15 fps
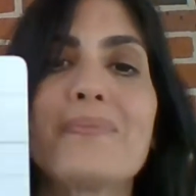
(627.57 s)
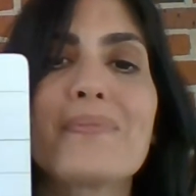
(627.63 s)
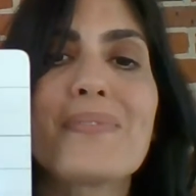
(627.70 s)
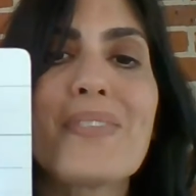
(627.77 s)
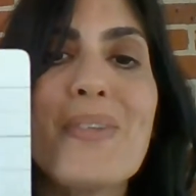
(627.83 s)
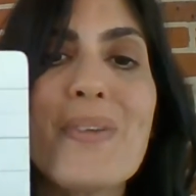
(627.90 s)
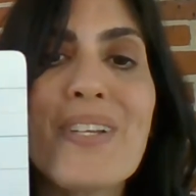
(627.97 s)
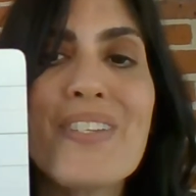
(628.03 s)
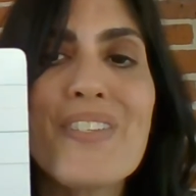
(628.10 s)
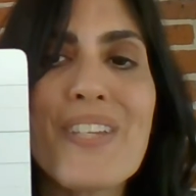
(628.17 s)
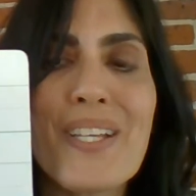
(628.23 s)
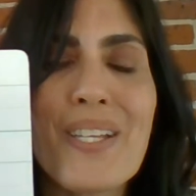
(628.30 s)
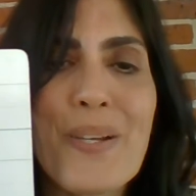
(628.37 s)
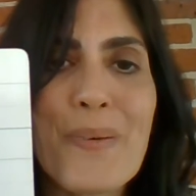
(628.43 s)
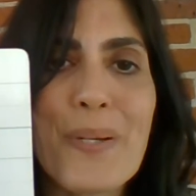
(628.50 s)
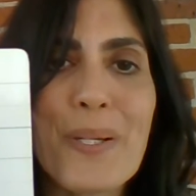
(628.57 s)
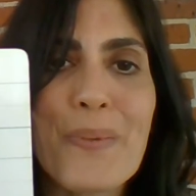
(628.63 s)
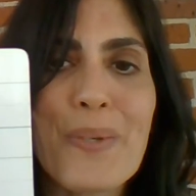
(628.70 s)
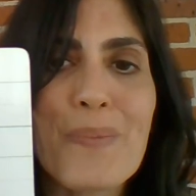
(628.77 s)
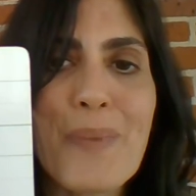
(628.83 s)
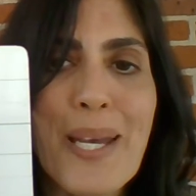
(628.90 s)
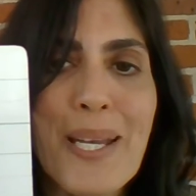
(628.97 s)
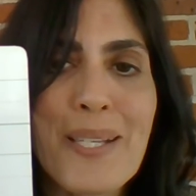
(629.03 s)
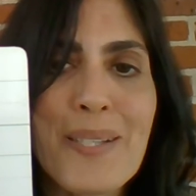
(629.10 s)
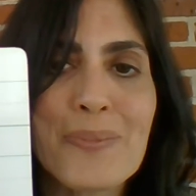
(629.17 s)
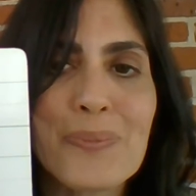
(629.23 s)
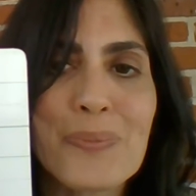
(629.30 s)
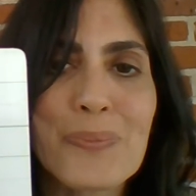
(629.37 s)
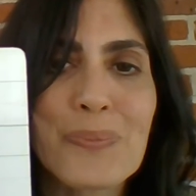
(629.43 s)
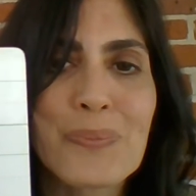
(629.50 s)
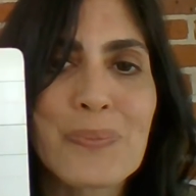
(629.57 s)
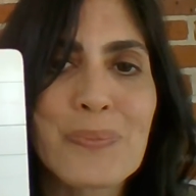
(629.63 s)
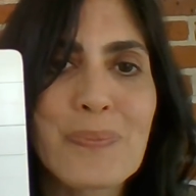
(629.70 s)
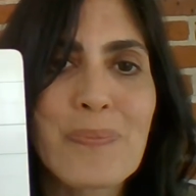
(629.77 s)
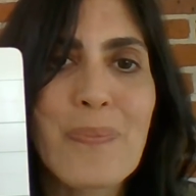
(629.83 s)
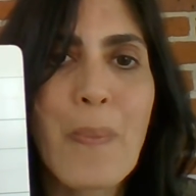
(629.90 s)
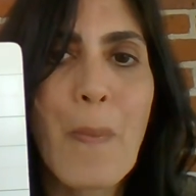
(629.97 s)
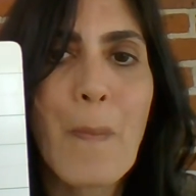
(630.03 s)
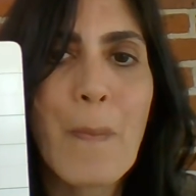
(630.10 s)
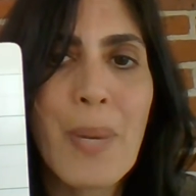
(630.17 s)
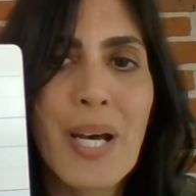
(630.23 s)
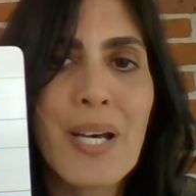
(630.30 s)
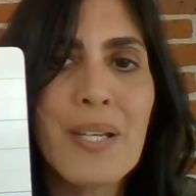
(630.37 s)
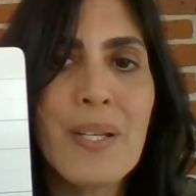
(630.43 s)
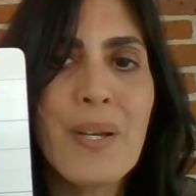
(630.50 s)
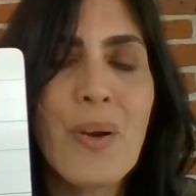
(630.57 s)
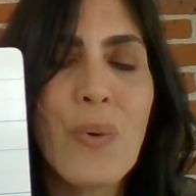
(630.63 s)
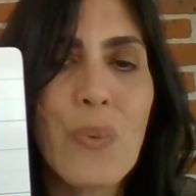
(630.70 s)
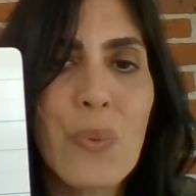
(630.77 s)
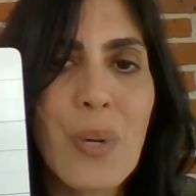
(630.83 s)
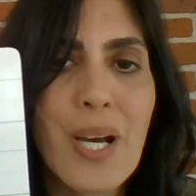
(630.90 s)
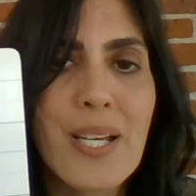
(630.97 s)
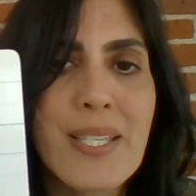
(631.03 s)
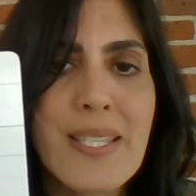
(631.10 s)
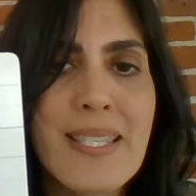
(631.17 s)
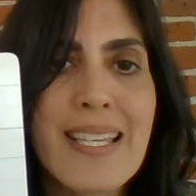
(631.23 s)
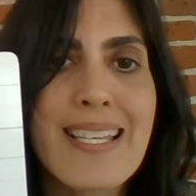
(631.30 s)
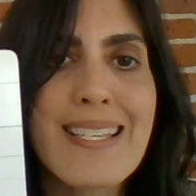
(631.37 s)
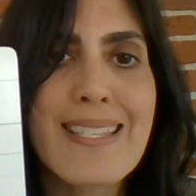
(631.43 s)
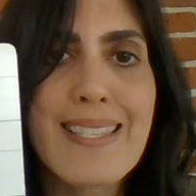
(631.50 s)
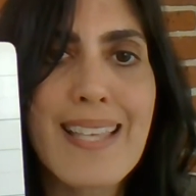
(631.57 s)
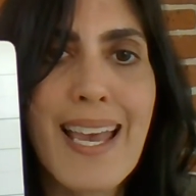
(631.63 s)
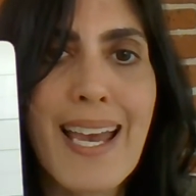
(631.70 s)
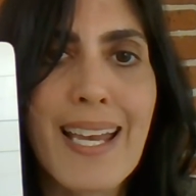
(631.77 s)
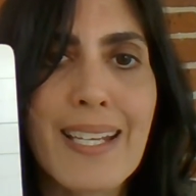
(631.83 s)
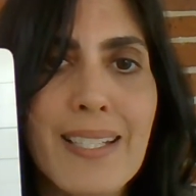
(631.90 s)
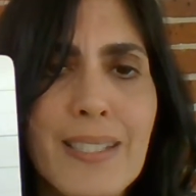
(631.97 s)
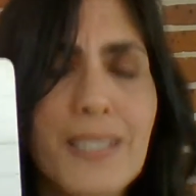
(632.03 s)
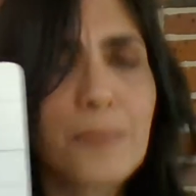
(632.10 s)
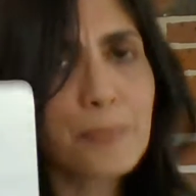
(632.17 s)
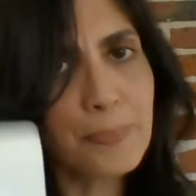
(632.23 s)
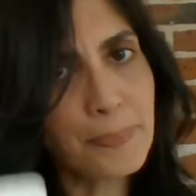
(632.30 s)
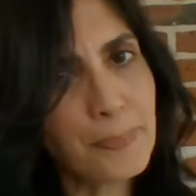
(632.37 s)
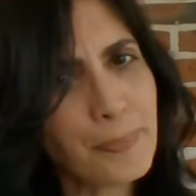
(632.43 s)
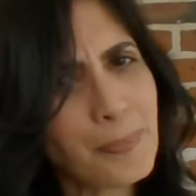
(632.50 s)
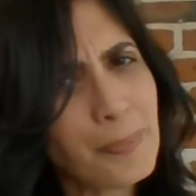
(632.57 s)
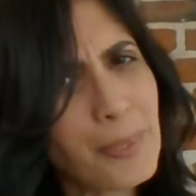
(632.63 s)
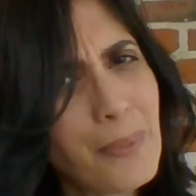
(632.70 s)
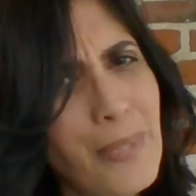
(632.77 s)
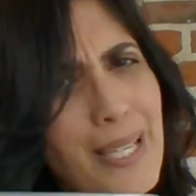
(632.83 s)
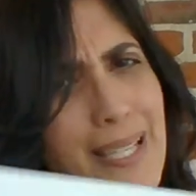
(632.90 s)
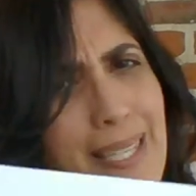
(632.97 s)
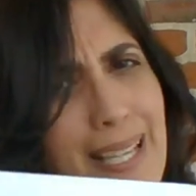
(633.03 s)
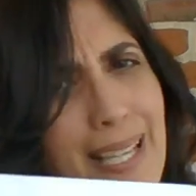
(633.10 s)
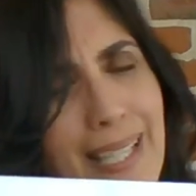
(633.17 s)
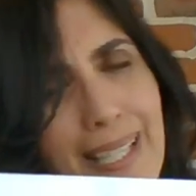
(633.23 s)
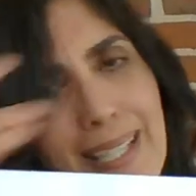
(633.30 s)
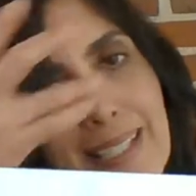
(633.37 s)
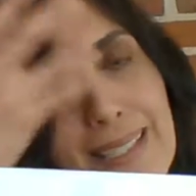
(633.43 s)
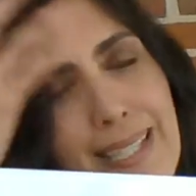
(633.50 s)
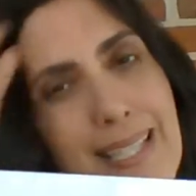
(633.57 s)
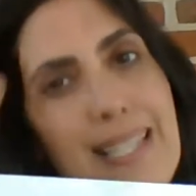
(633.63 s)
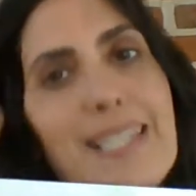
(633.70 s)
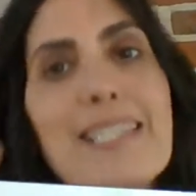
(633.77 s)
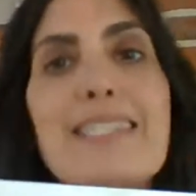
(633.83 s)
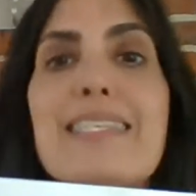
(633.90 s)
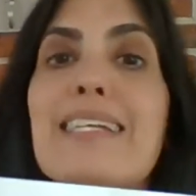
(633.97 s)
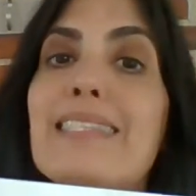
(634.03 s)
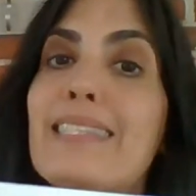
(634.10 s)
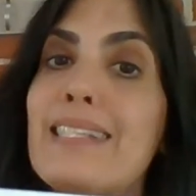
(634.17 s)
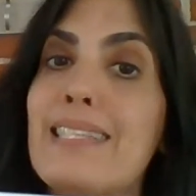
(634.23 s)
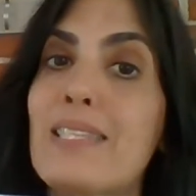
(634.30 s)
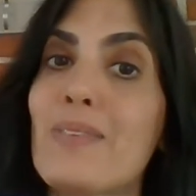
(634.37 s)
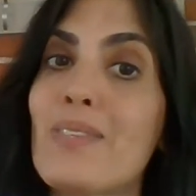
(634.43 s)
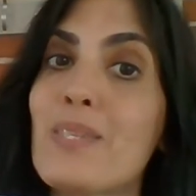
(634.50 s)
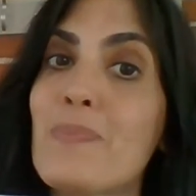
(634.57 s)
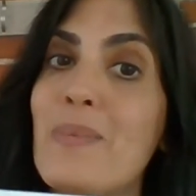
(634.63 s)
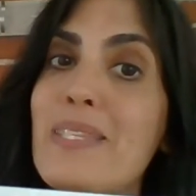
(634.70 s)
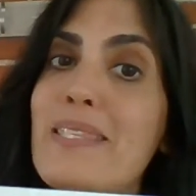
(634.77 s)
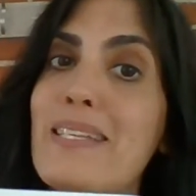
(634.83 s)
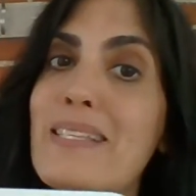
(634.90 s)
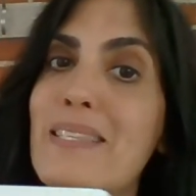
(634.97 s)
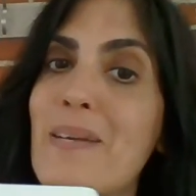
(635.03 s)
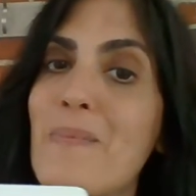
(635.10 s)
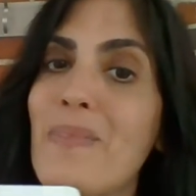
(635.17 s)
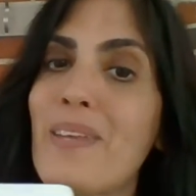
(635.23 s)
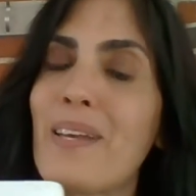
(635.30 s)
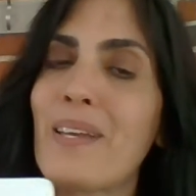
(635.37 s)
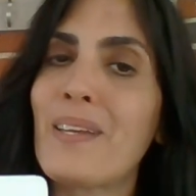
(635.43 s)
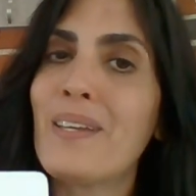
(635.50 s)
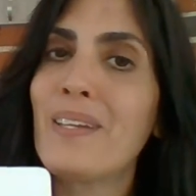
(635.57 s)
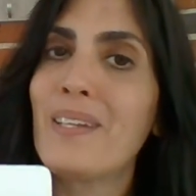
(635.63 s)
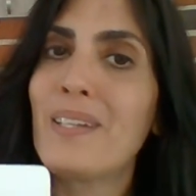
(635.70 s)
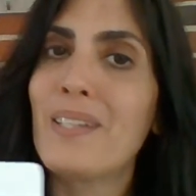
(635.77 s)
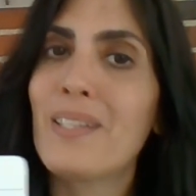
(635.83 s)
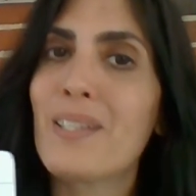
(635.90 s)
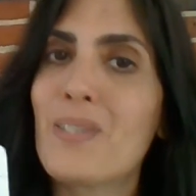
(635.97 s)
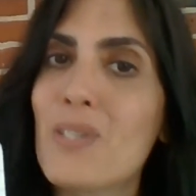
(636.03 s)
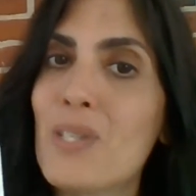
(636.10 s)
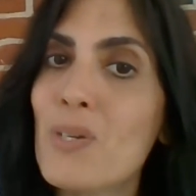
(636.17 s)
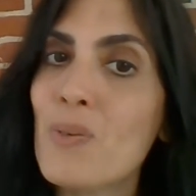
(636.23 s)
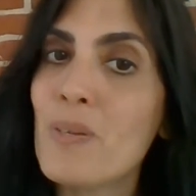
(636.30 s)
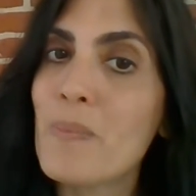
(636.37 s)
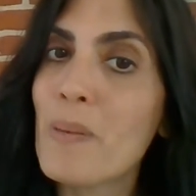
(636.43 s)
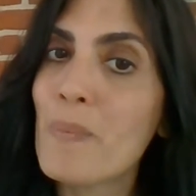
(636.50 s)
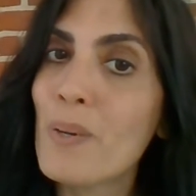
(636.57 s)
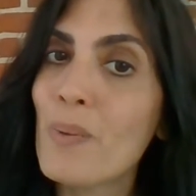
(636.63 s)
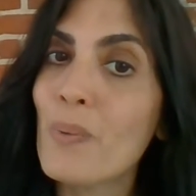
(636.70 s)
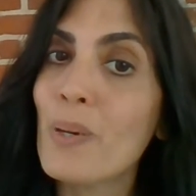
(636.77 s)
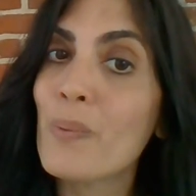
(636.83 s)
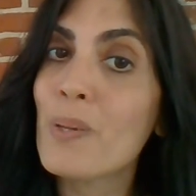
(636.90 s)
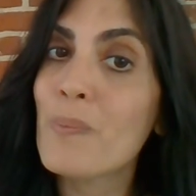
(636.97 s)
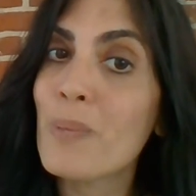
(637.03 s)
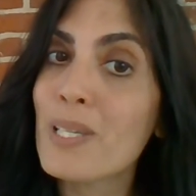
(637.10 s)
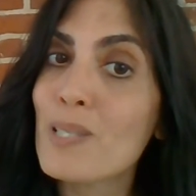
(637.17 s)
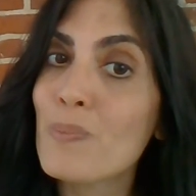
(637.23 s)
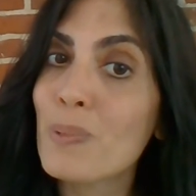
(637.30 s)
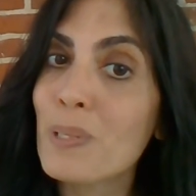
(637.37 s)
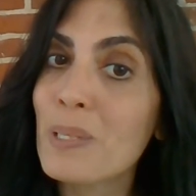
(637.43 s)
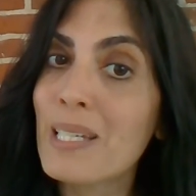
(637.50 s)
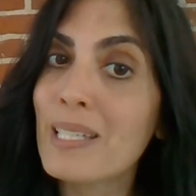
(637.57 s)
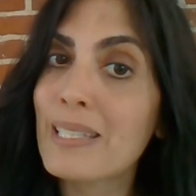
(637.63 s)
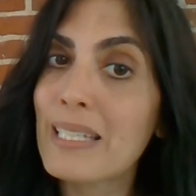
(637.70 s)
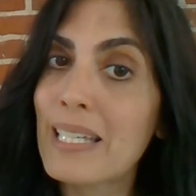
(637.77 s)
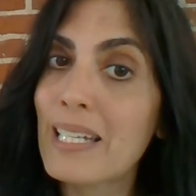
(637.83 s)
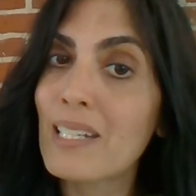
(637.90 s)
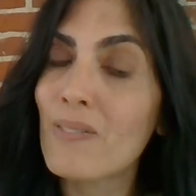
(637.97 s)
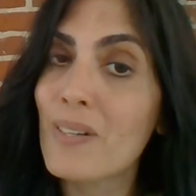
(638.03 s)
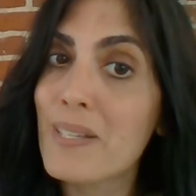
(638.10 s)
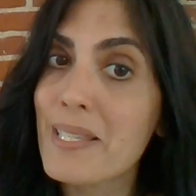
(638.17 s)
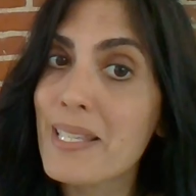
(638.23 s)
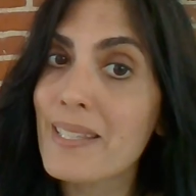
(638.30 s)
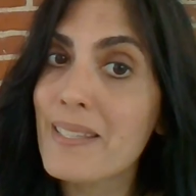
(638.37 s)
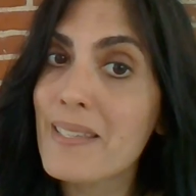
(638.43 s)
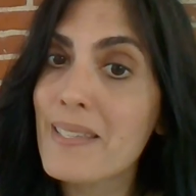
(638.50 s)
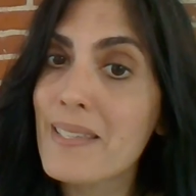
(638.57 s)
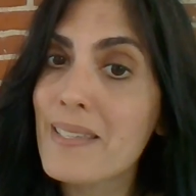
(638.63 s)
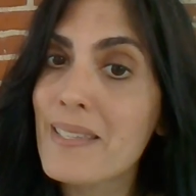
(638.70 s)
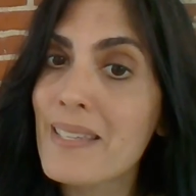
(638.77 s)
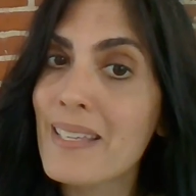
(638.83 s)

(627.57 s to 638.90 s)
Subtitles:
You can check your work with mine. Bud was sad. But wait a second. This is a sentence, so it's missing something. Do you remember what we must put at the end of our sentences?